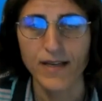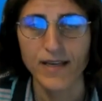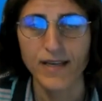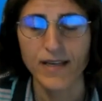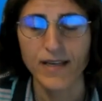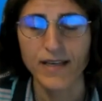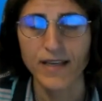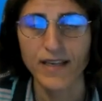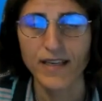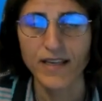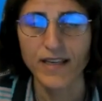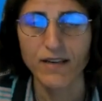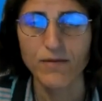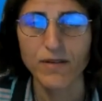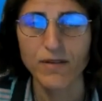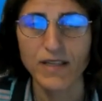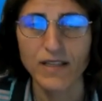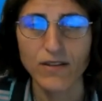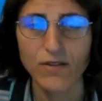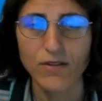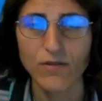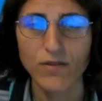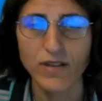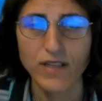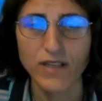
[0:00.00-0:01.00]
Here we are
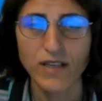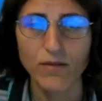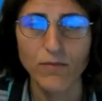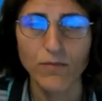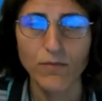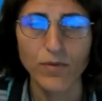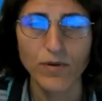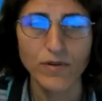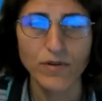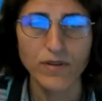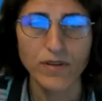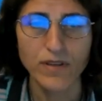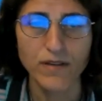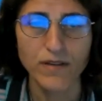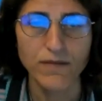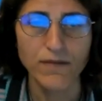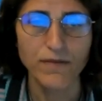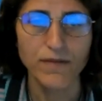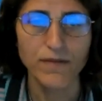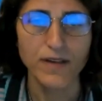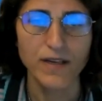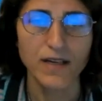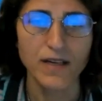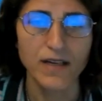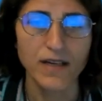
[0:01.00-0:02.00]
talking both
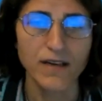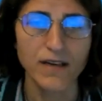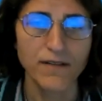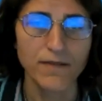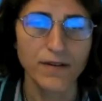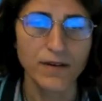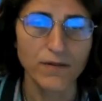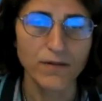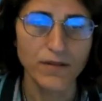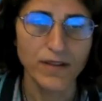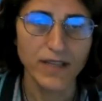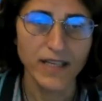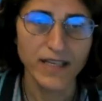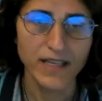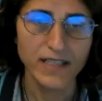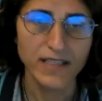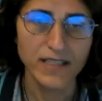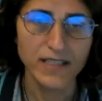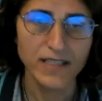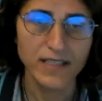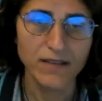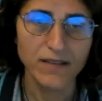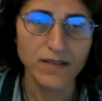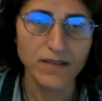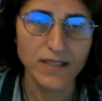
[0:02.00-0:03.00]
of uh,
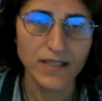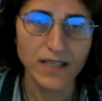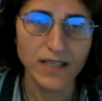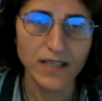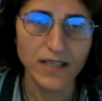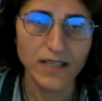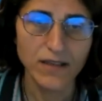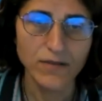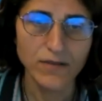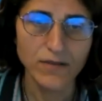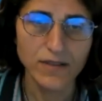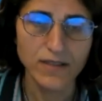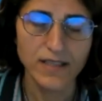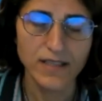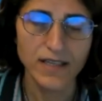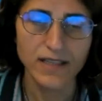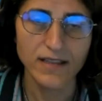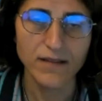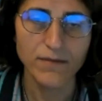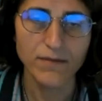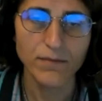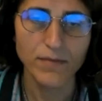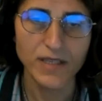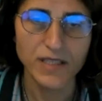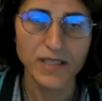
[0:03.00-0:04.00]
foundational skills that
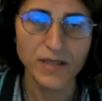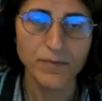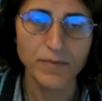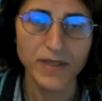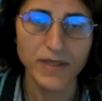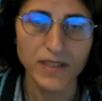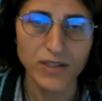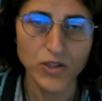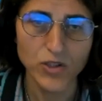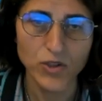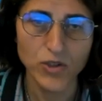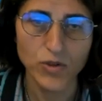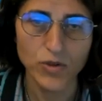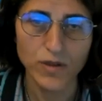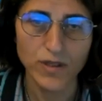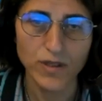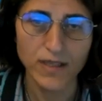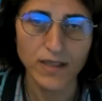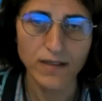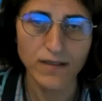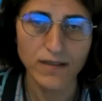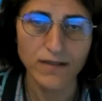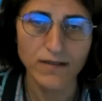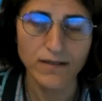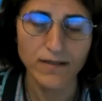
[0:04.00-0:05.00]
must be
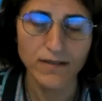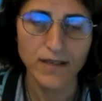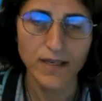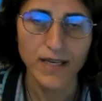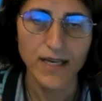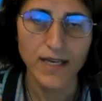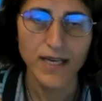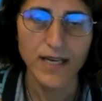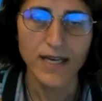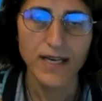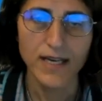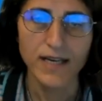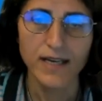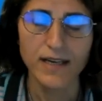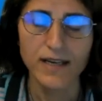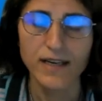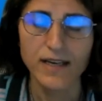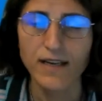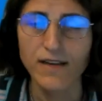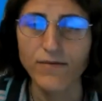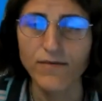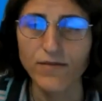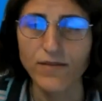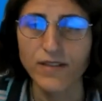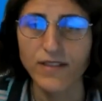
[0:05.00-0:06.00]
ensured.
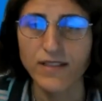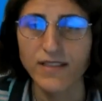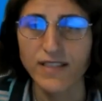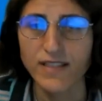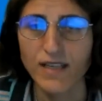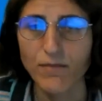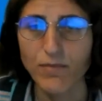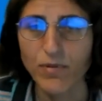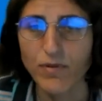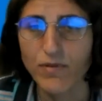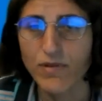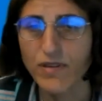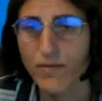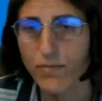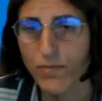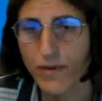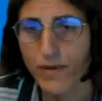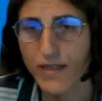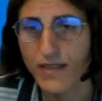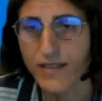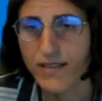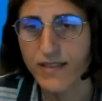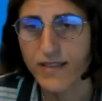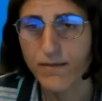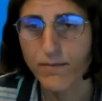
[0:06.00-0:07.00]
Uh, for example, at
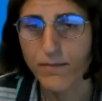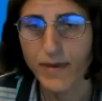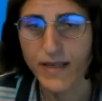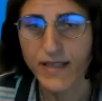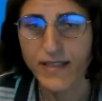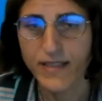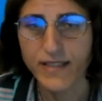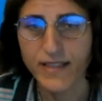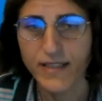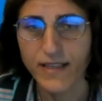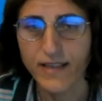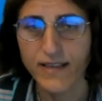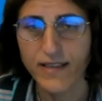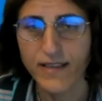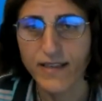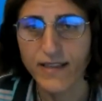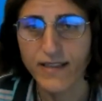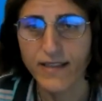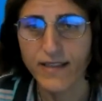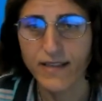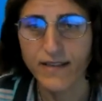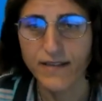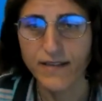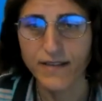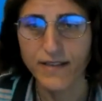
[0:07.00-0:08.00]
present, basic
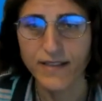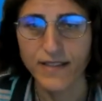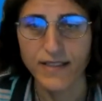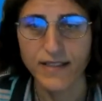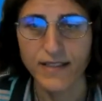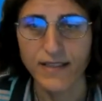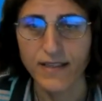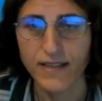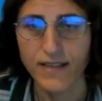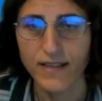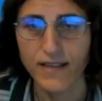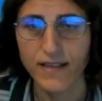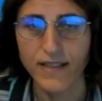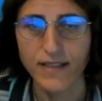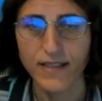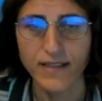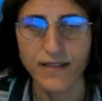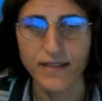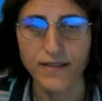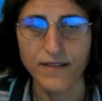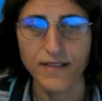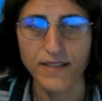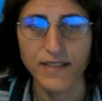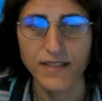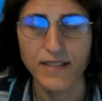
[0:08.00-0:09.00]
literacy,
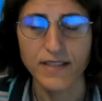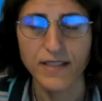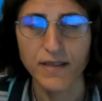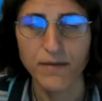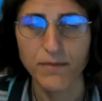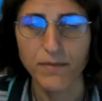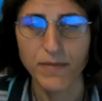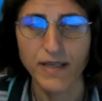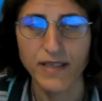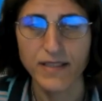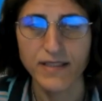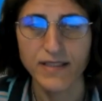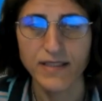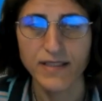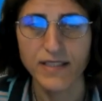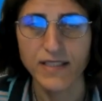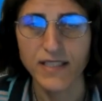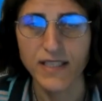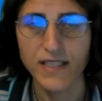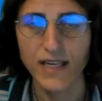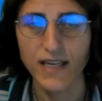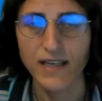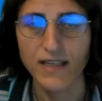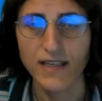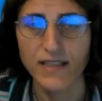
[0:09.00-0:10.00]
literacy remains a
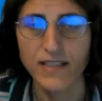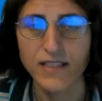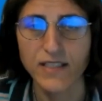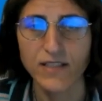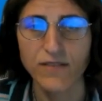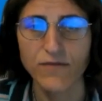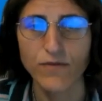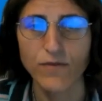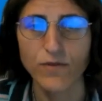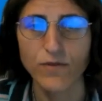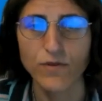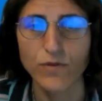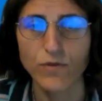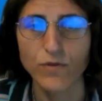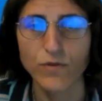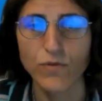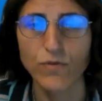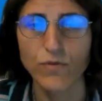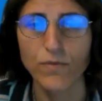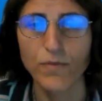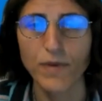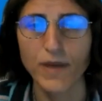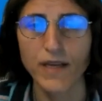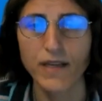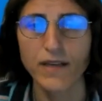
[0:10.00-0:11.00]
challenge for too
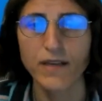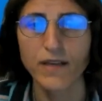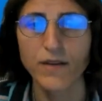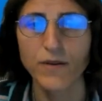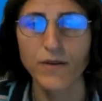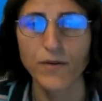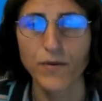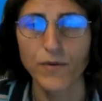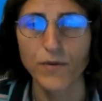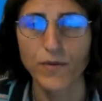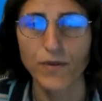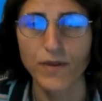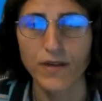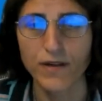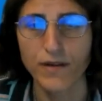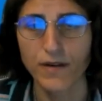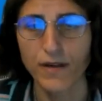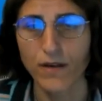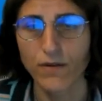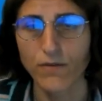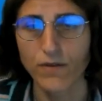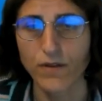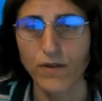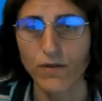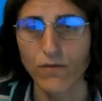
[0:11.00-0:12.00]
many youth
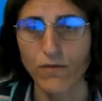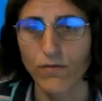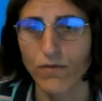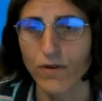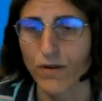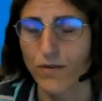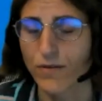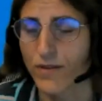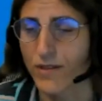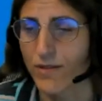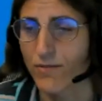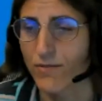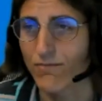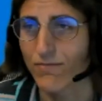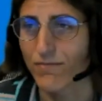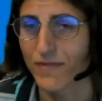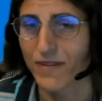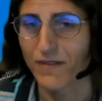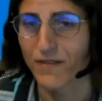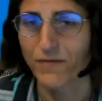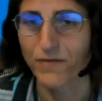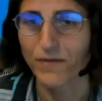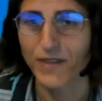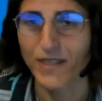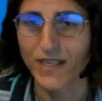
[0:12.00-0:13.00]
around the world,
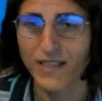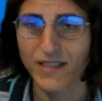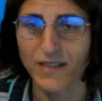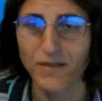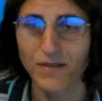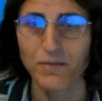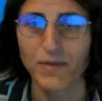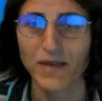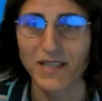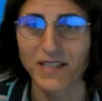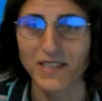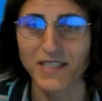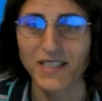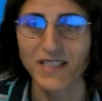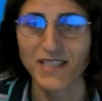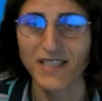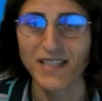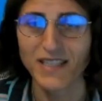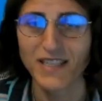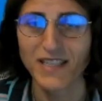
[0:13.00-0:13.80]
if you can imagine,